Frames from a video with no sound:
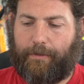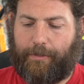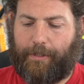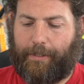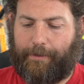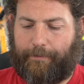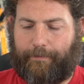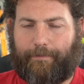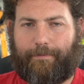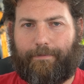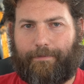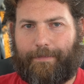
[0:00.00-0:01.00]
So
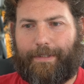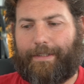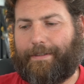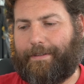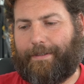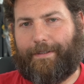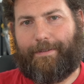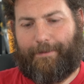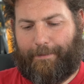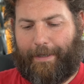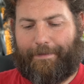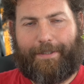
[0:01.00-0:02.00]

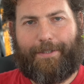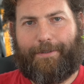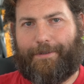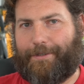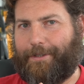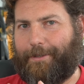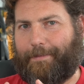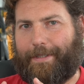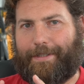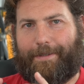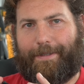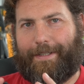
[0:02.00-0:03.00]
the Mavic 2 Zoom
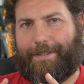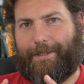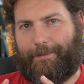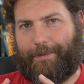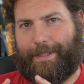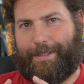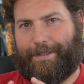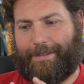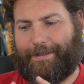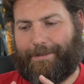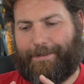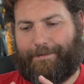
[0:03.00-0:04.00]
is in some ways
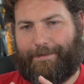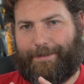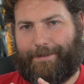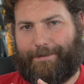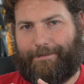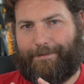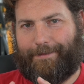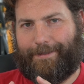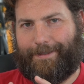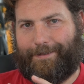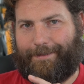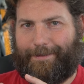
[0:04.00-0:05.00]

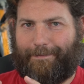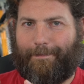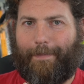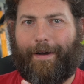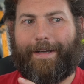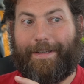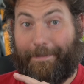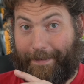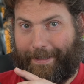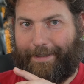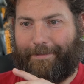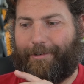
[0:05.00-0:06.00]
my
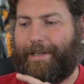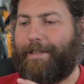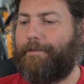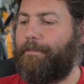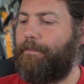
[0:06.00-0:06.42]
favourite,